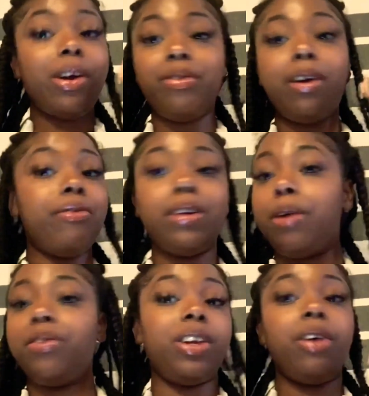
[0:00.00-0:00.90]
and over and over
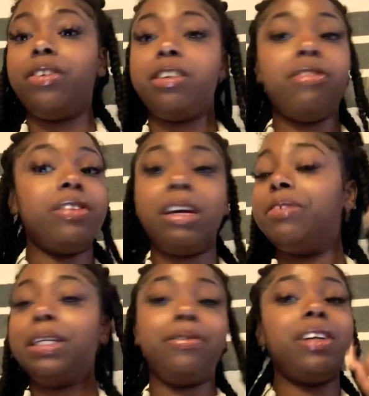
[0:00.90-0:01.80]
and over and over and over and
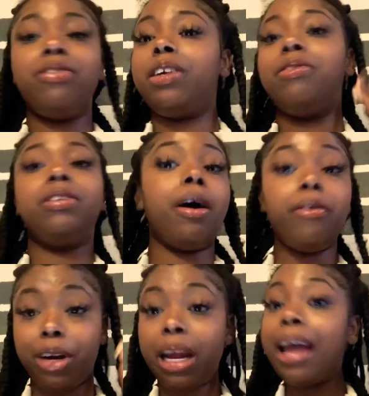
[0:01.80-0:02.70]
over and over and over and
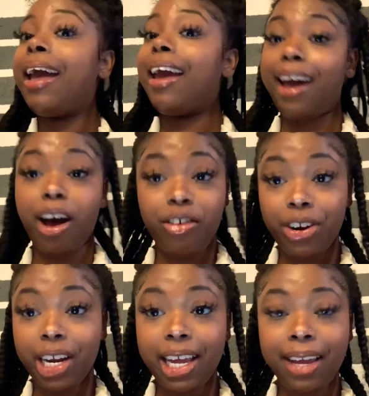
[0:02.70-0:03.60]
over and over
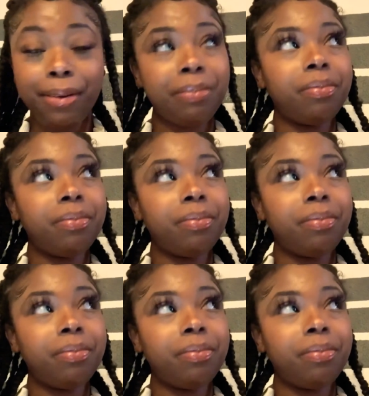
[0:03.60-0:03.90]
again?